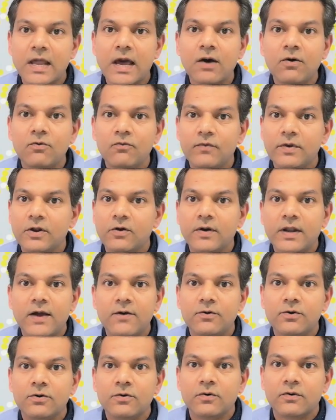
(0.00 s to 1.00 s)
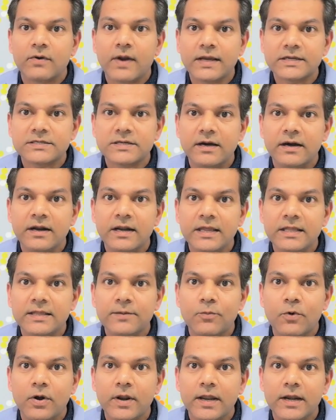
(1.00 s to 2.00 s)
now we don't have to rush early in
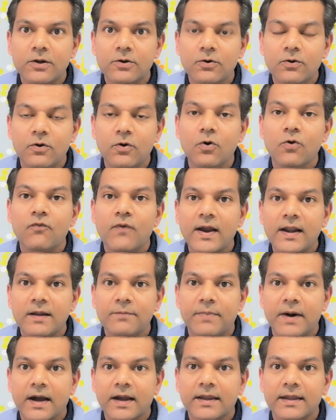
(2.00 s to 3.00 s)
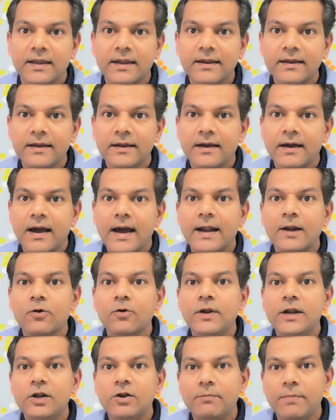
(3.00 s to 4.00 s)
the morning to go find a parking. I
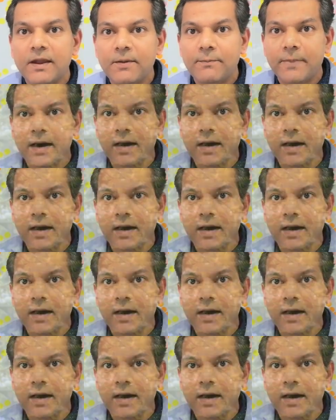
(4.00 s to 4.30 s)
don't need to pay